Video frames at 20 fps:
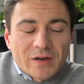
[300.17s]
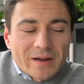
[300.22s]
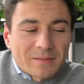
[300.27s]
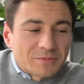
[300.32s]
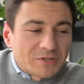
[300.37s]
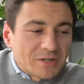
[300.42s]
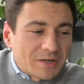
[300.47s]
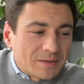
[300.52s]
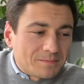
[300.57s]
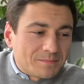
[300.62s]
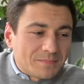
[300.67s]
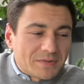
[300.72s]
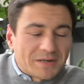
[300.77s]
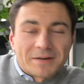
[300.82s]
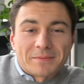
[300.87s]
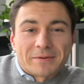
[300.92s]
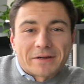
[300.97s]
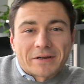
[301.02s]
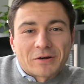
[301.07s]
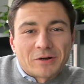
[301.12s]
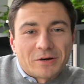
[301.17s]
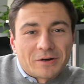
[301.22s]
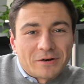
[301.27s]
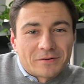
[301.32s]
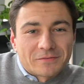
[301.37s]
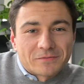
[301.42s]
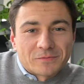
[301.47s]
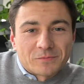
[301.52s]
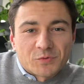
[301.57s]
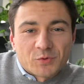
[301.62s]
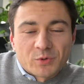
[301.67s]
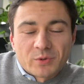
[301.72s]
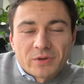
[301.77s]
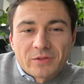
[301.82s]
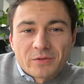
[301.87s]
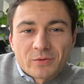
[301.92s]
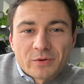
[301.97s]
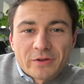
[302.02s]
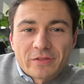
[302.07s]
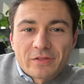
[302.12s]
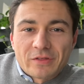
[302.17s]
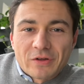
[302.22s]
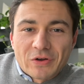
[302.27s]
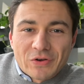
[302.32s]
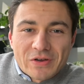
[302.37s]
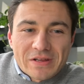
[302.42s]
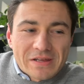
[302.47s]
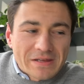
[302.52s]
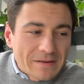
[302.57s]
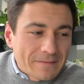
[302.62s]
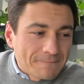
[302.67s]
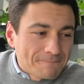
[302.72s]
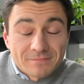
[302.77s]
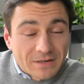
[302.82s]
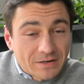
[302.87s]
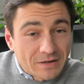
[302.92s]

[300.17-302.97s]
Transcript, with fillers: wrapped up uh, my call from 3 to 3.30